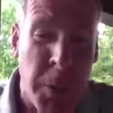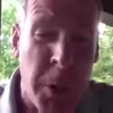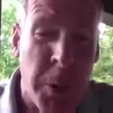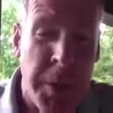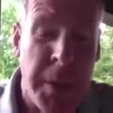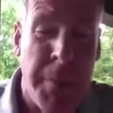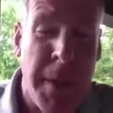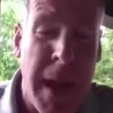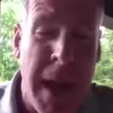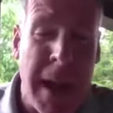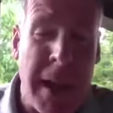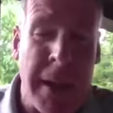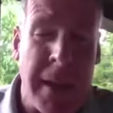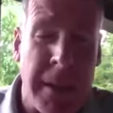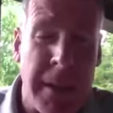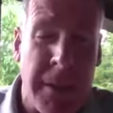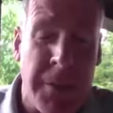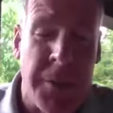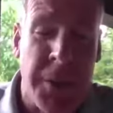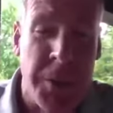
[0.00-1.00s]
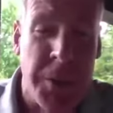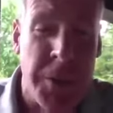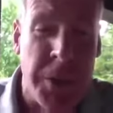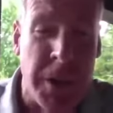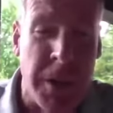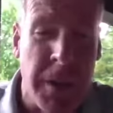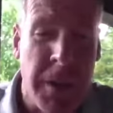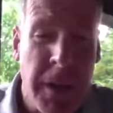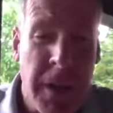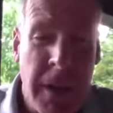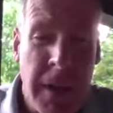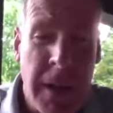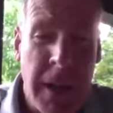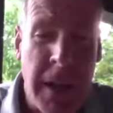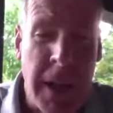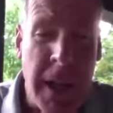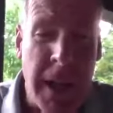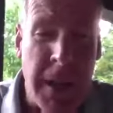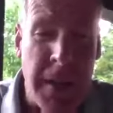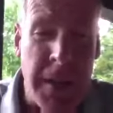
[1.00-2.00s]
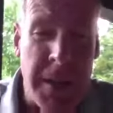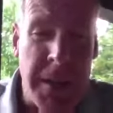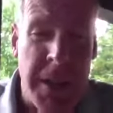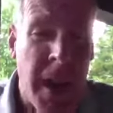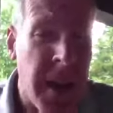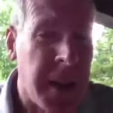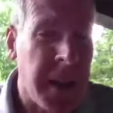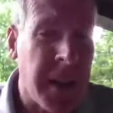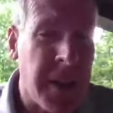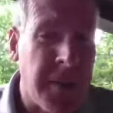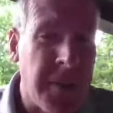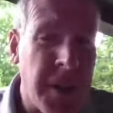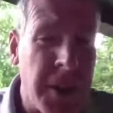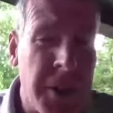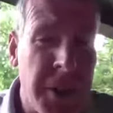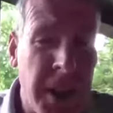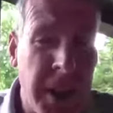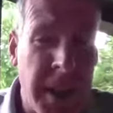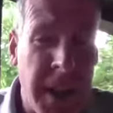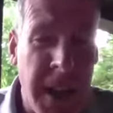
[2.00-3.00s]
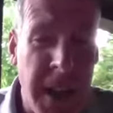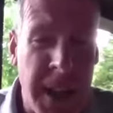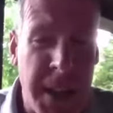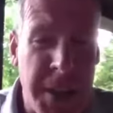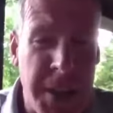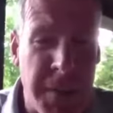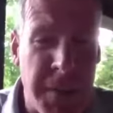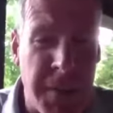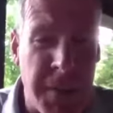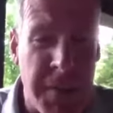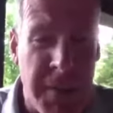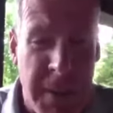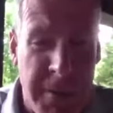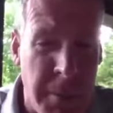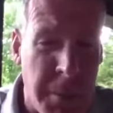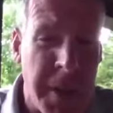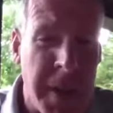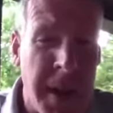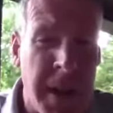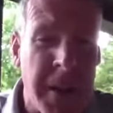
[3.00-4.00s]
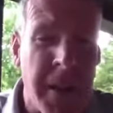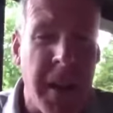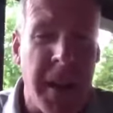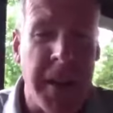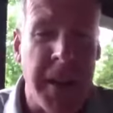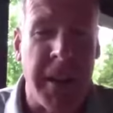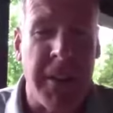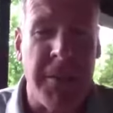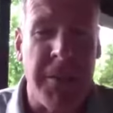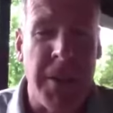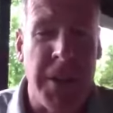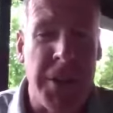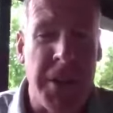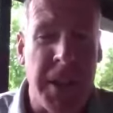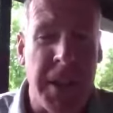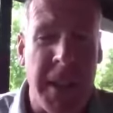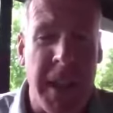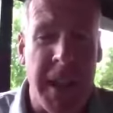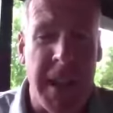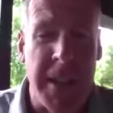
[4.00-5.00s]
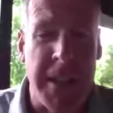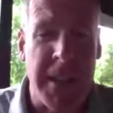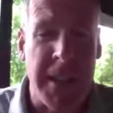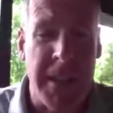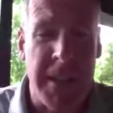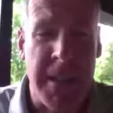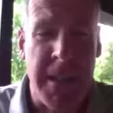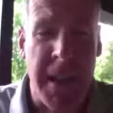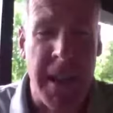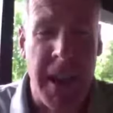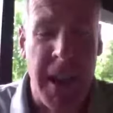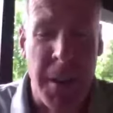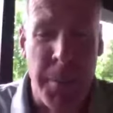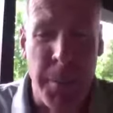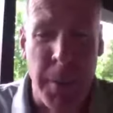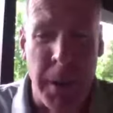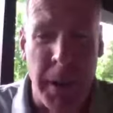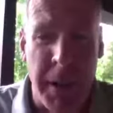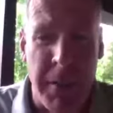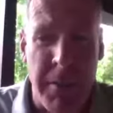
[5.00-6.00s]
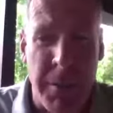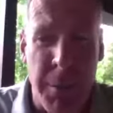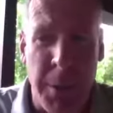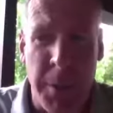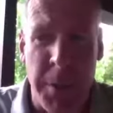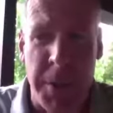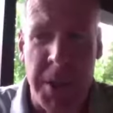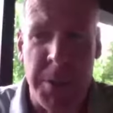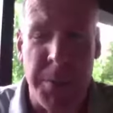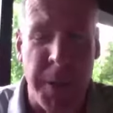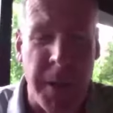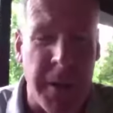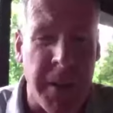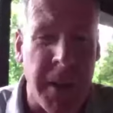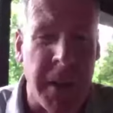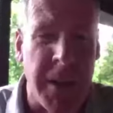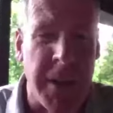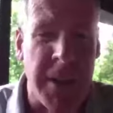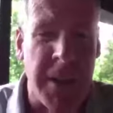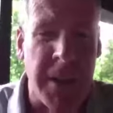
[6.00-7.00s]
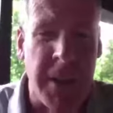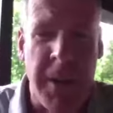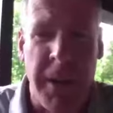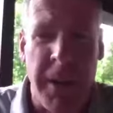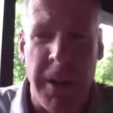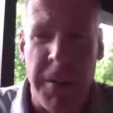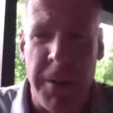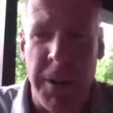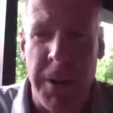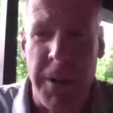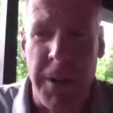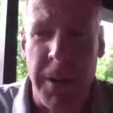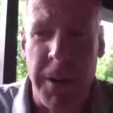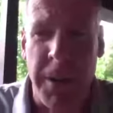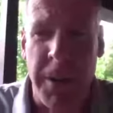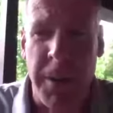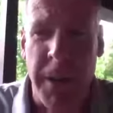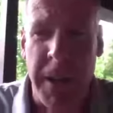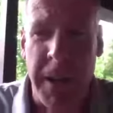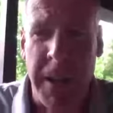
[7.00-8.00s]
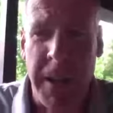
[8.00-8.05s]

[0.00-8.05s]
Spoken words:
be back in the future, is hunting and fishing days. If you've never been down to hunting and fishing days, it is an unbelievable experience in Carterville, Illinois.